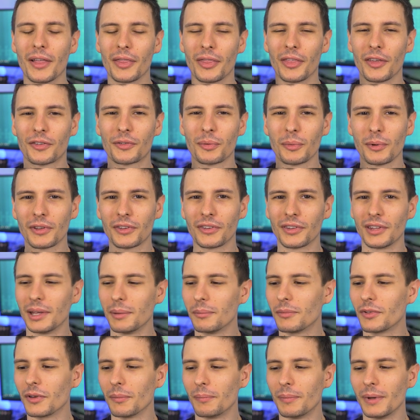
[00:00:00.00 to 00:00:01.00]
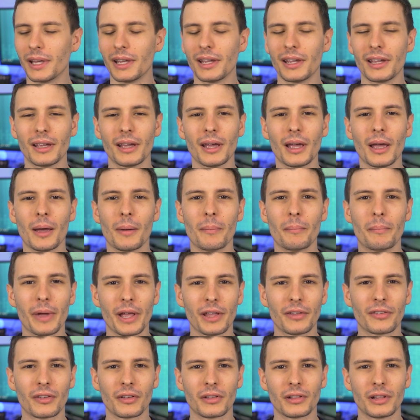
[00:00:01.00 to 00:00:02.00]
This one seems to be
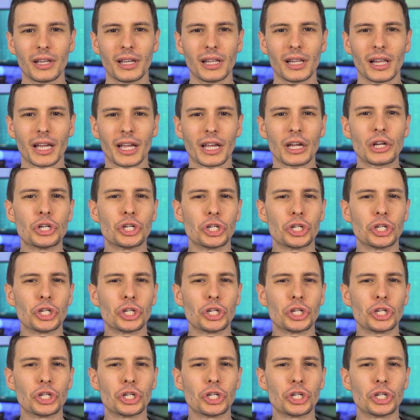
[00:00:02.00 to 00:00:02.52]
basically like a